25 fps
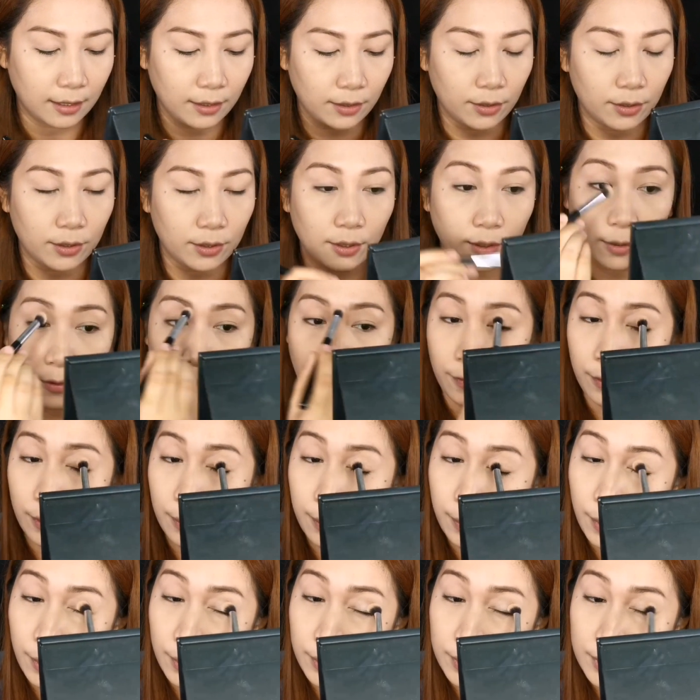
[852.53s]
So,
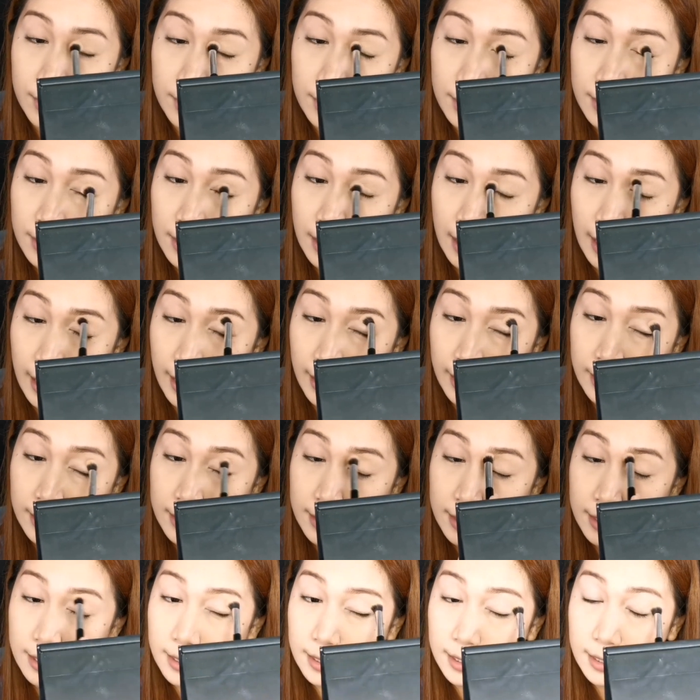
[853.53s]
for both
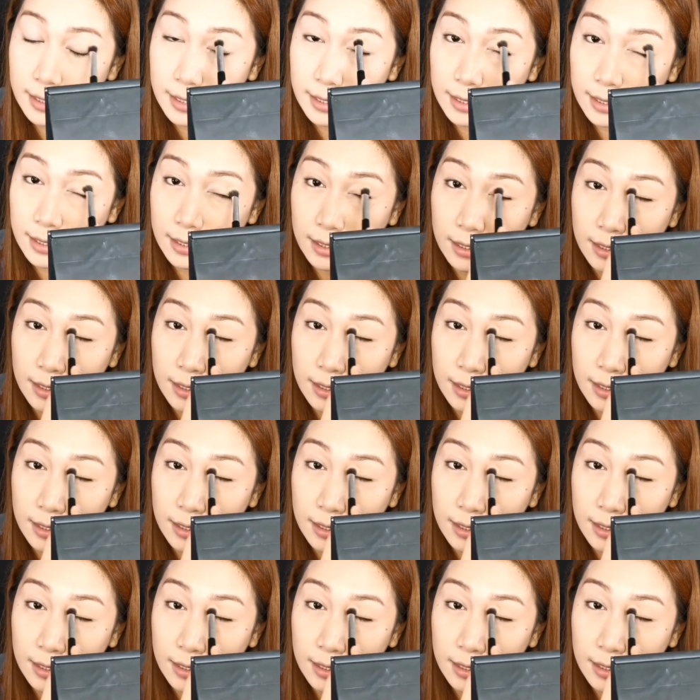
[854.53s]
eyes.